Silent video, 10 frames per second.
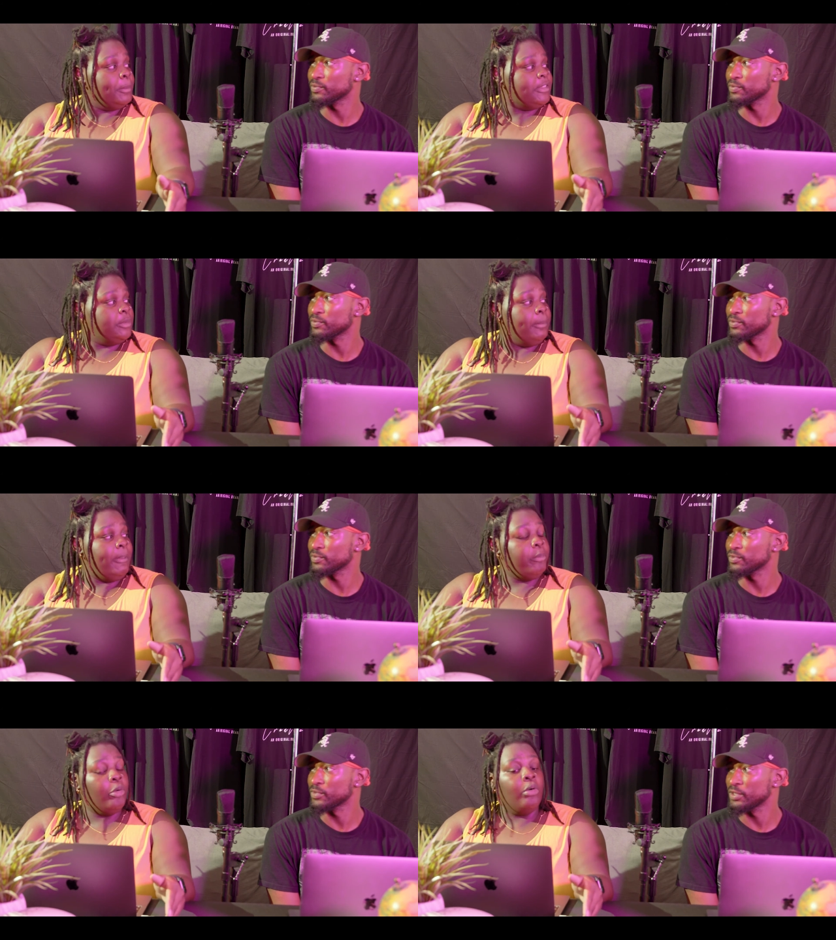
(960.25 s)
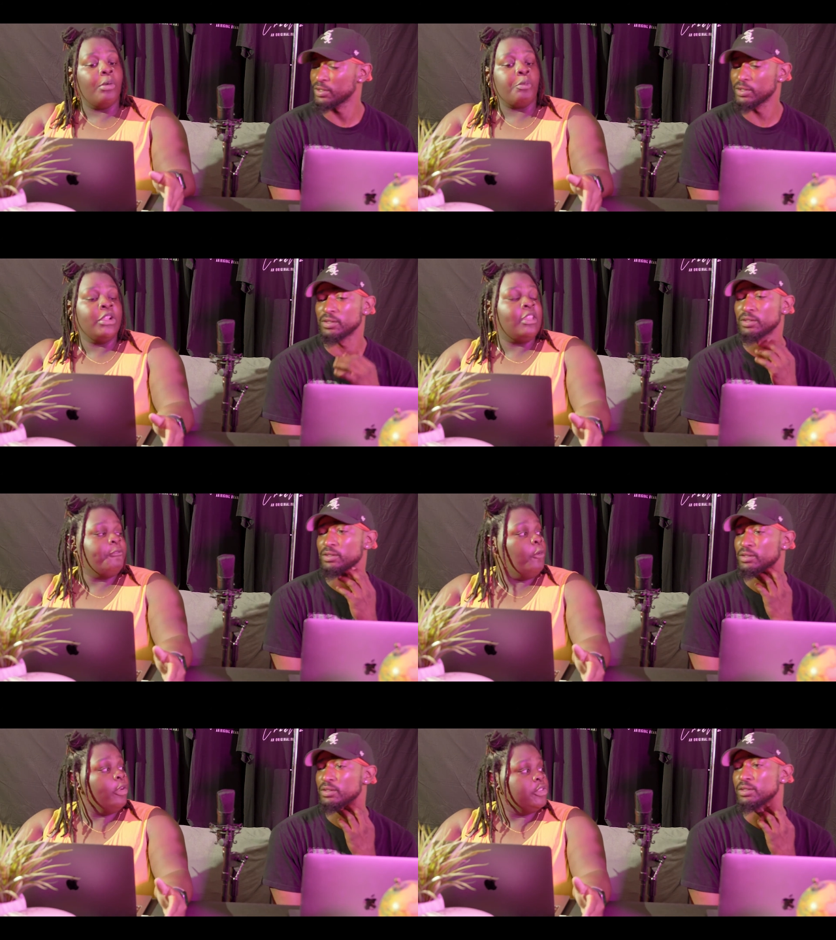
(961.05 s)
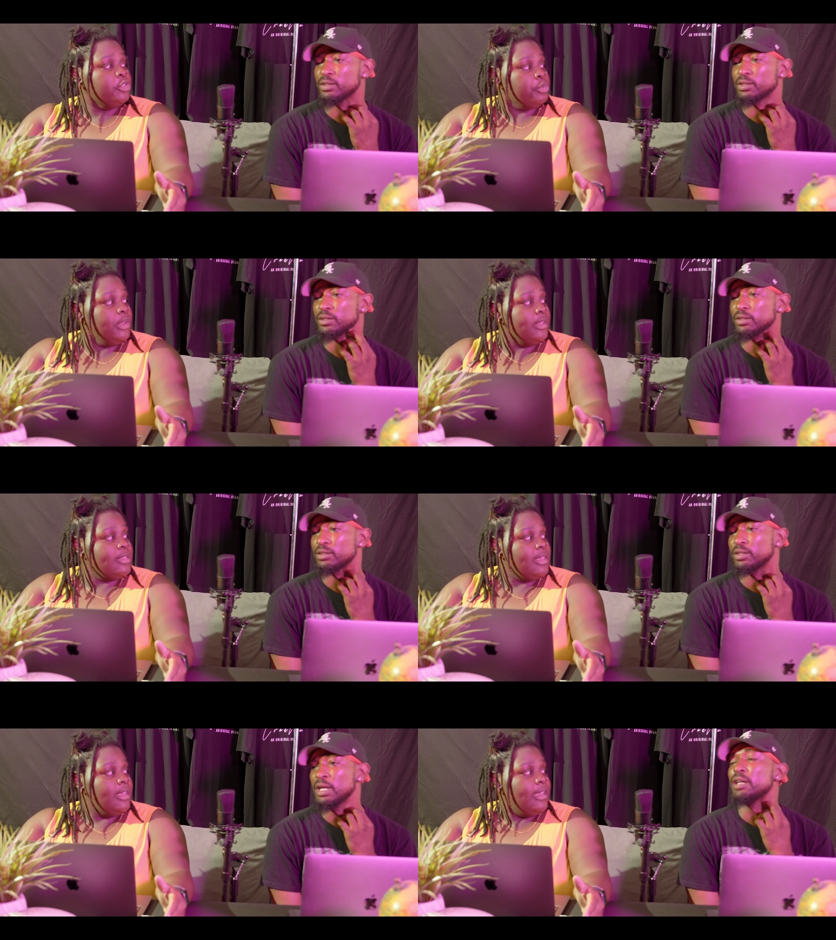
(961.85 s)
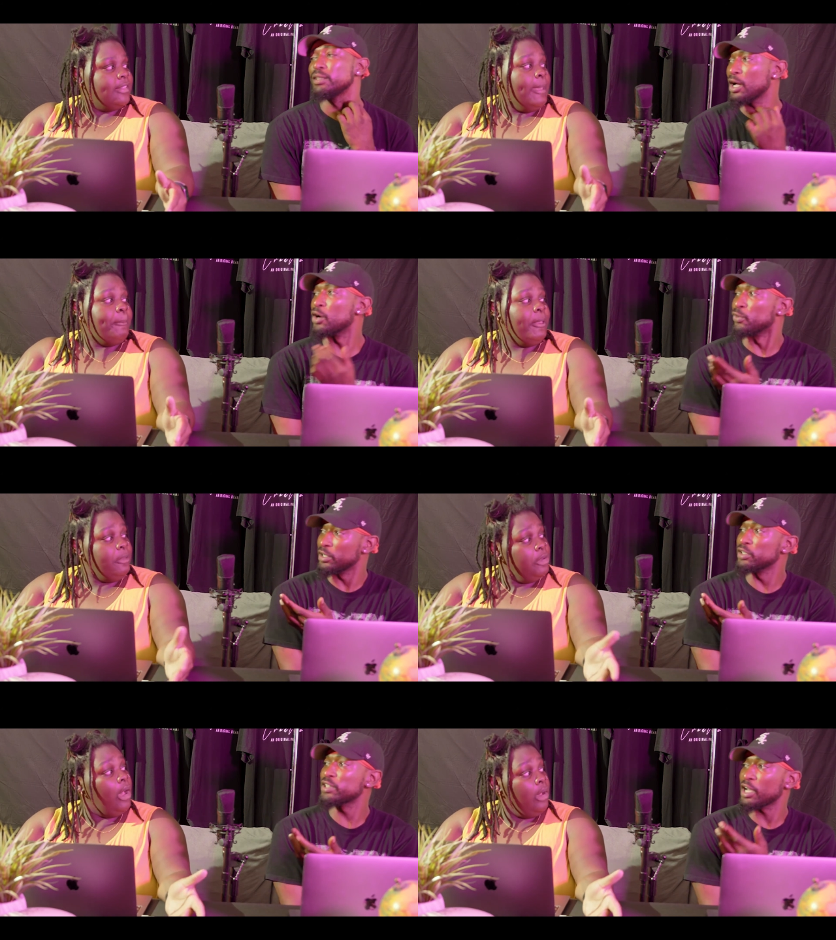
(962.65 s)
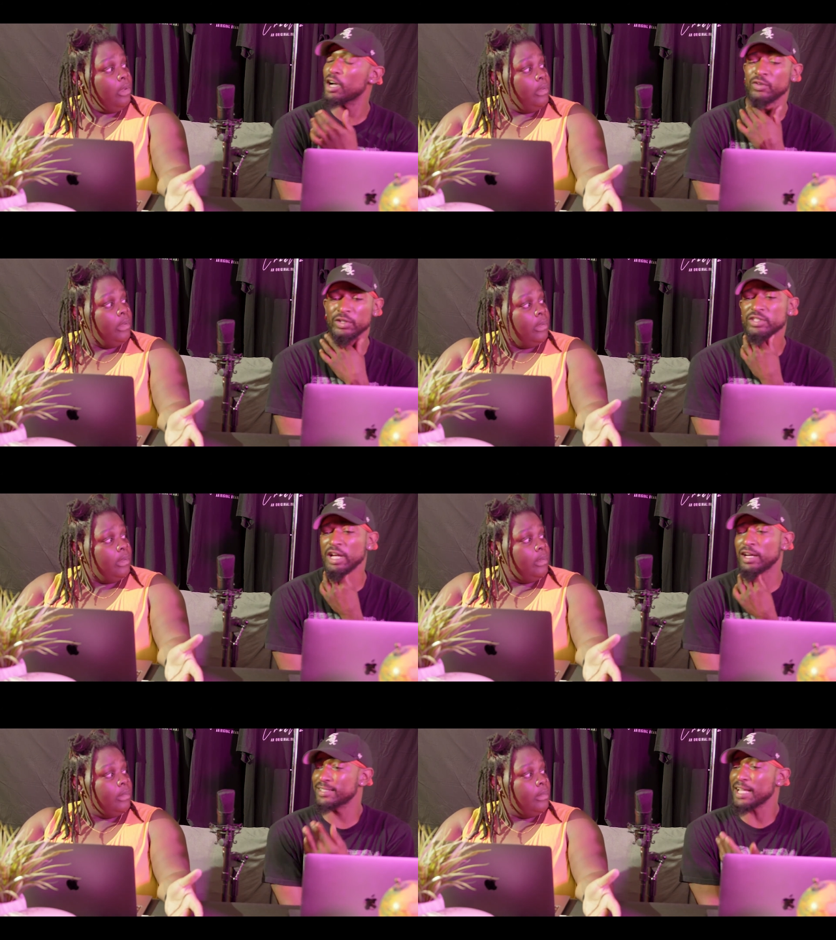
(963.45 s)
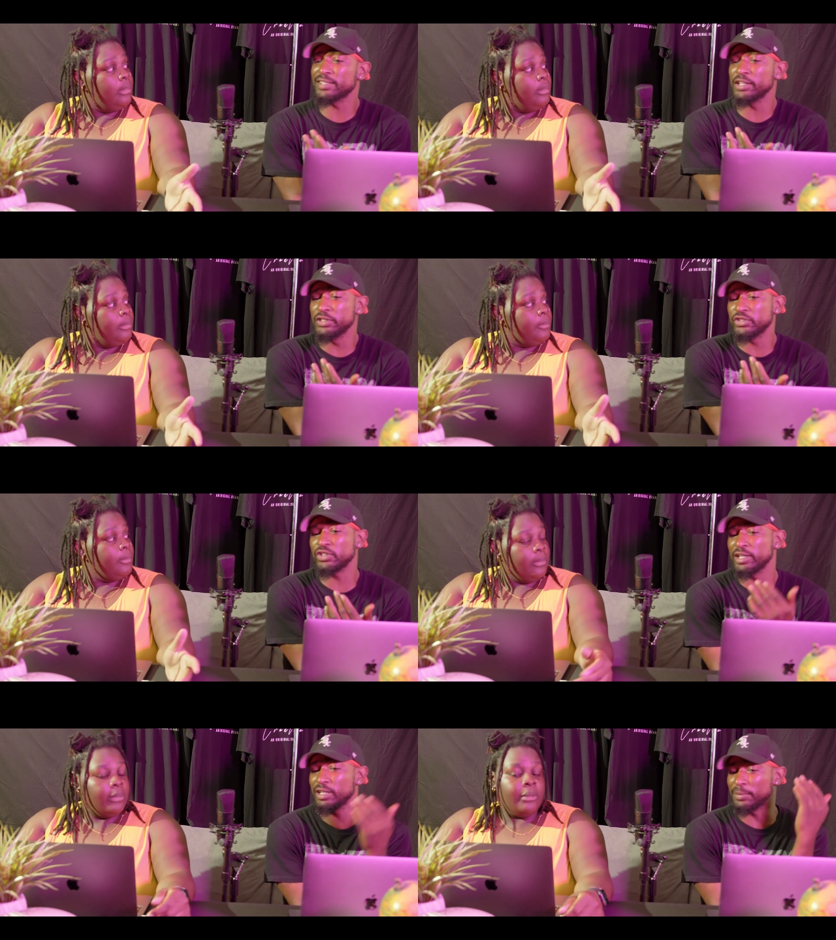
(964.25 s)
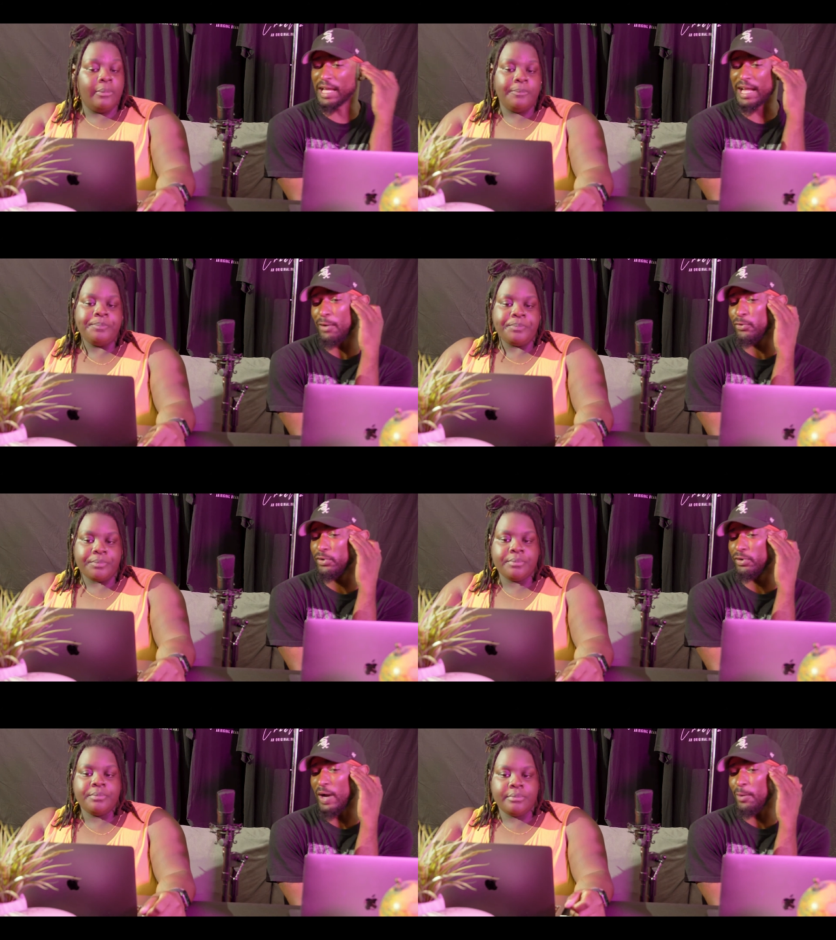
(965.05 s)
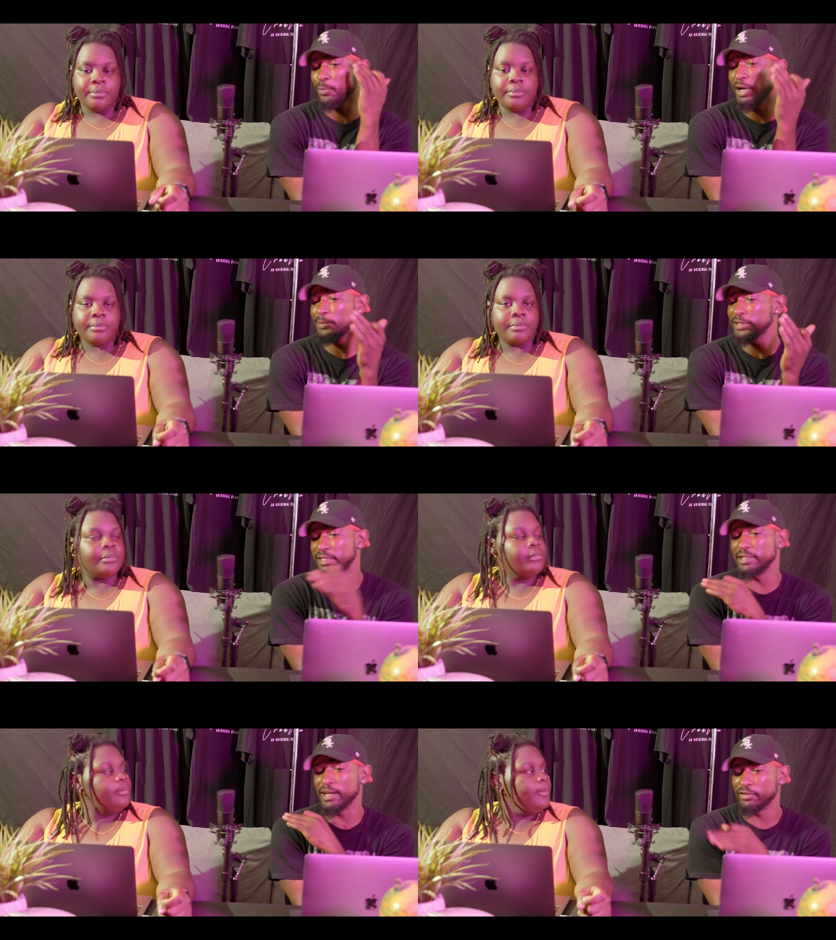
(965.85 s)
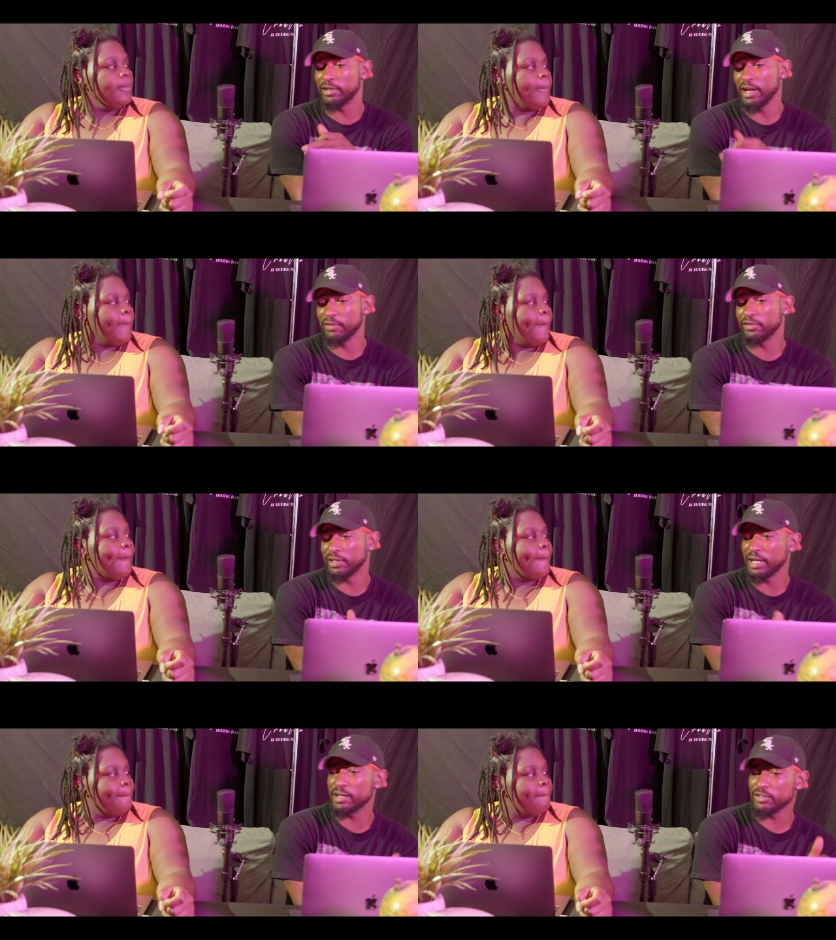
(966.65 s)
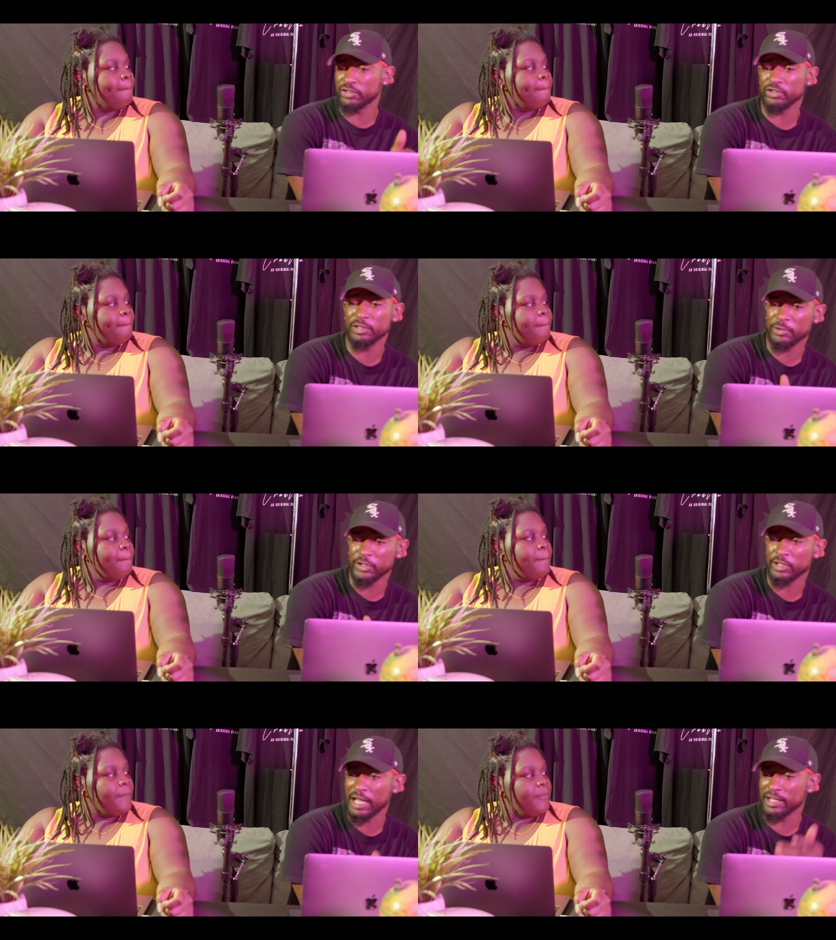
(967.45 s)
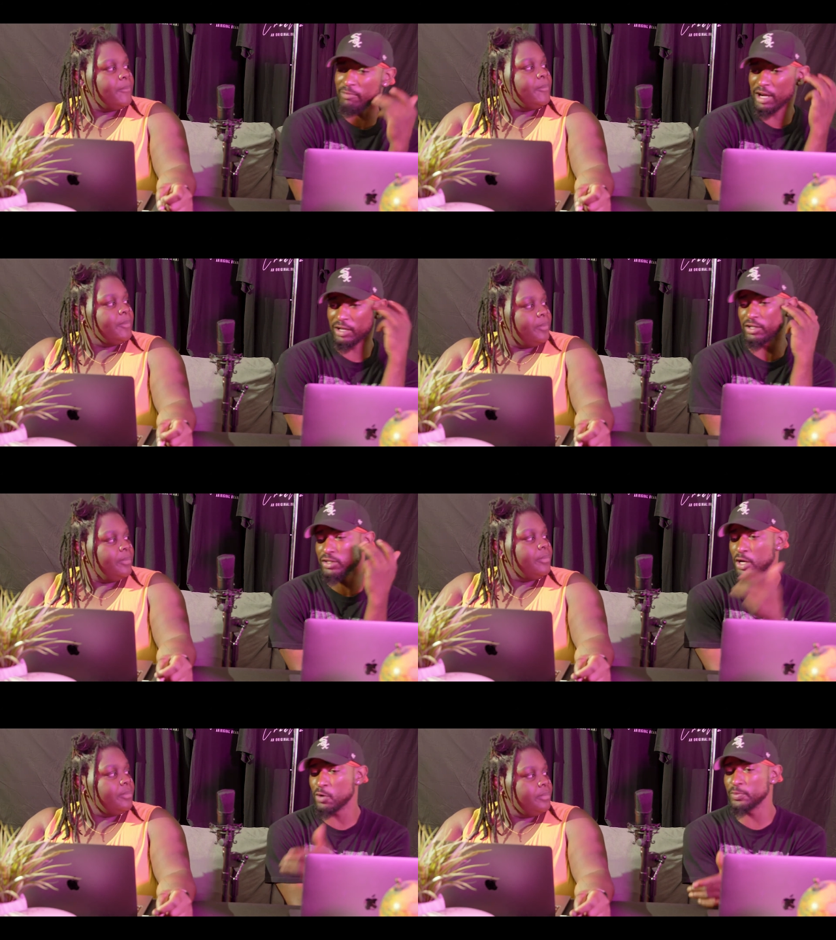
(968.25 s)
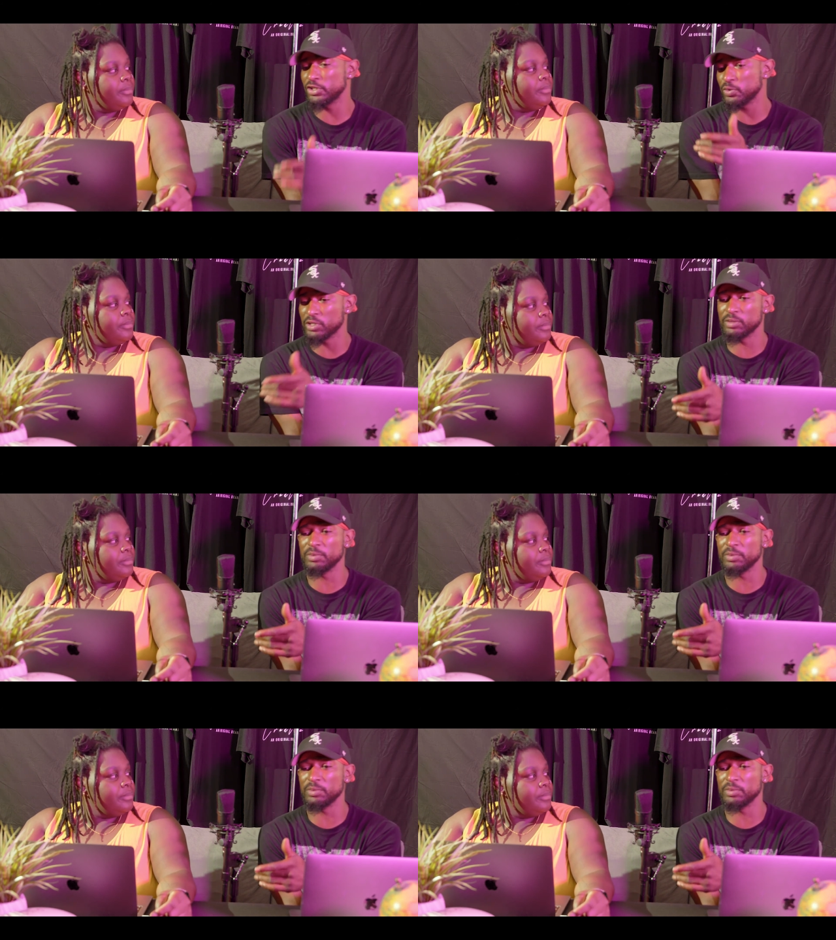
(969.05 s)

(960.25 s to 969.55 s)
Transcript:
Speaker 1: between people who are really for the streets no, people, real you know,
Speaker 2: talk, real talk. Because I tell you straight up, like I will, I'll probably never ever date a stripper. Like if my girl told me she wanted to